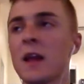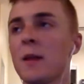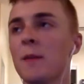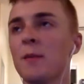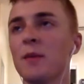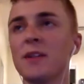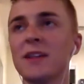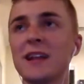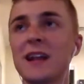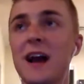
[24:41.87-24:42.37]

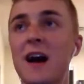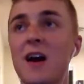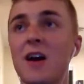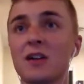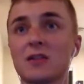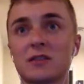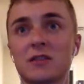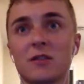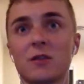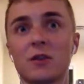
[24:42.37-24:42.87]
But then I
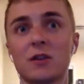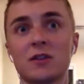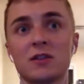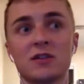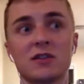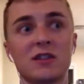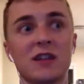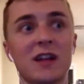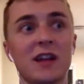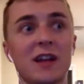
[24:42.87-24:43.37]
also
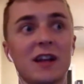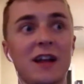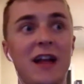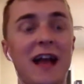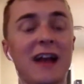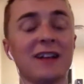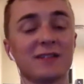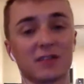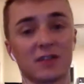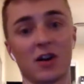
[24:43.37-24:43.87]
understand
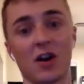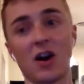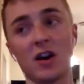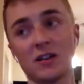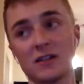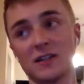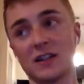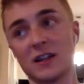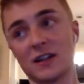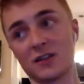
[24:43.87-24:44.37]
as a
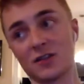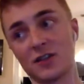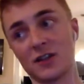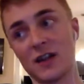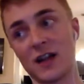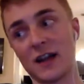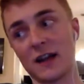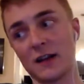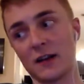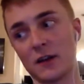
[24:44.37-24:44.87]
content
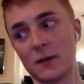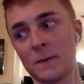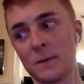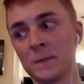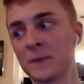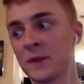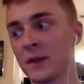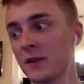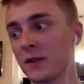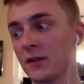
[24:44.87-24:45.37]
creator,
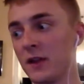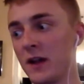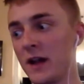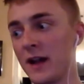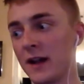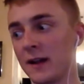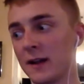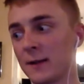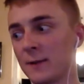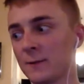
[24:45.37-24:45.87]

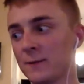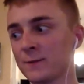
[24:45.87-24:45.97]
like,